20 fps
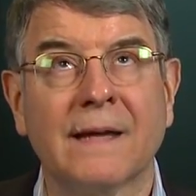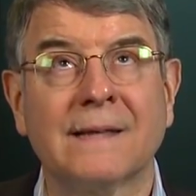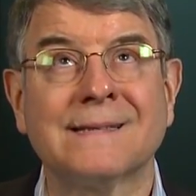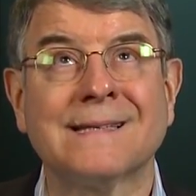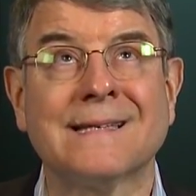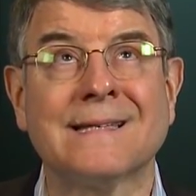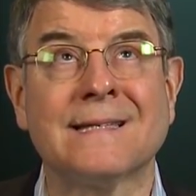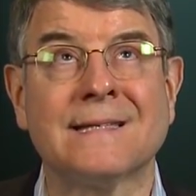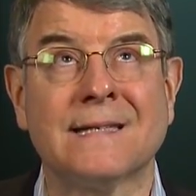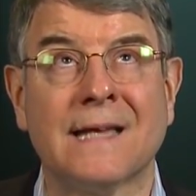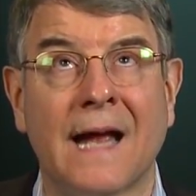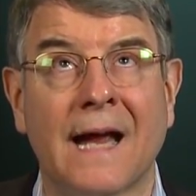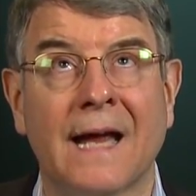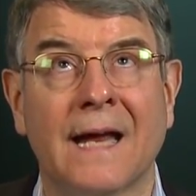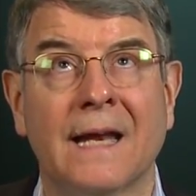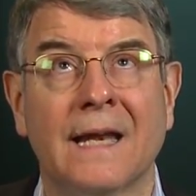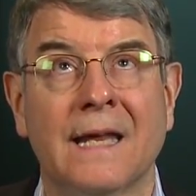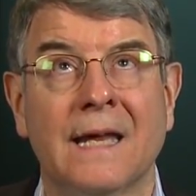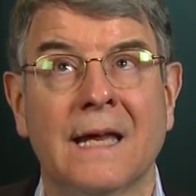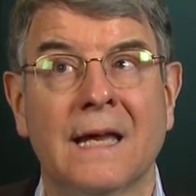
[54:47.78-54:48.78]

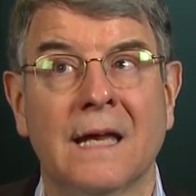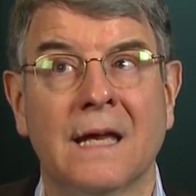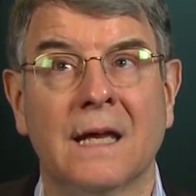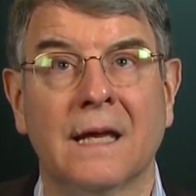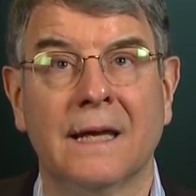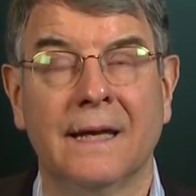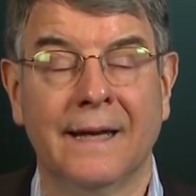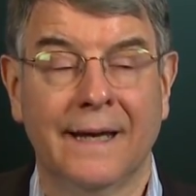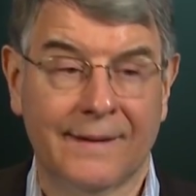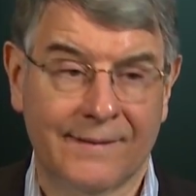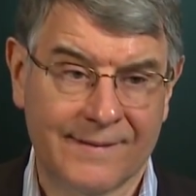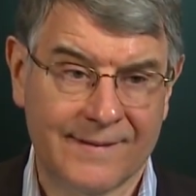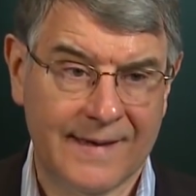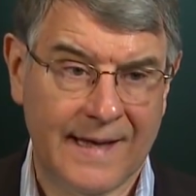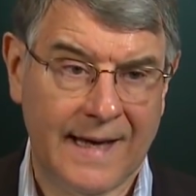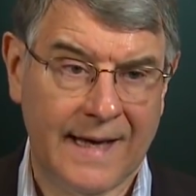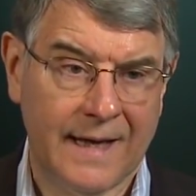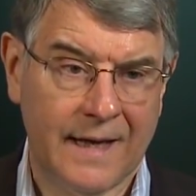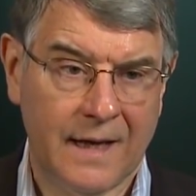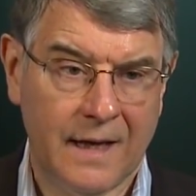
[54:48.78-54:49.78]
society gets
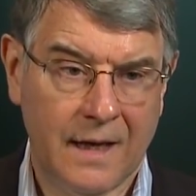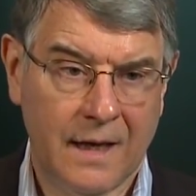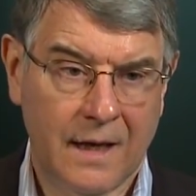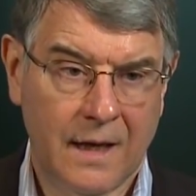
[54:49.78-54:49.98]
that,